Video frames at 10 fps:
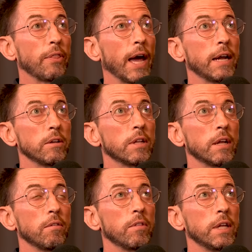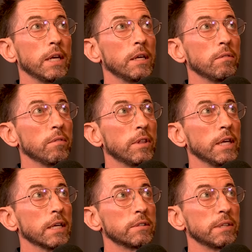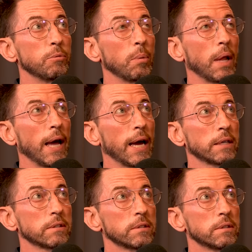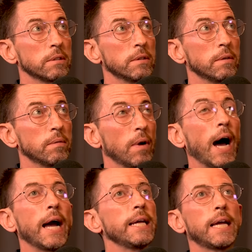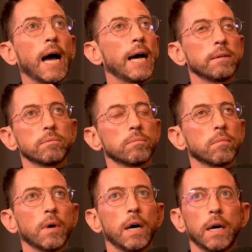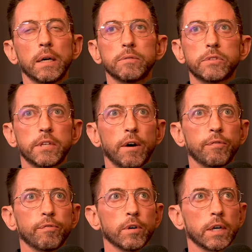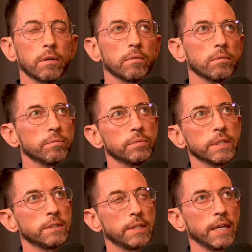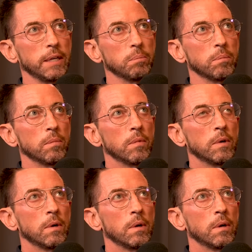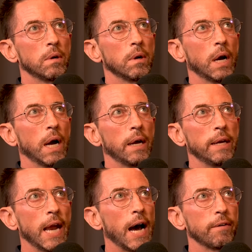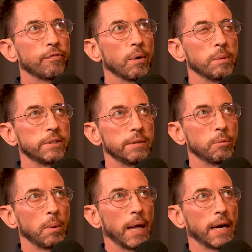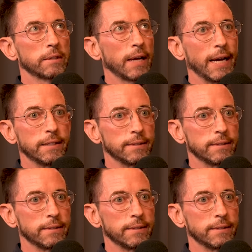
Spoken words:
that. The esteemable acts. I got self-esteem not from esteemable acts. I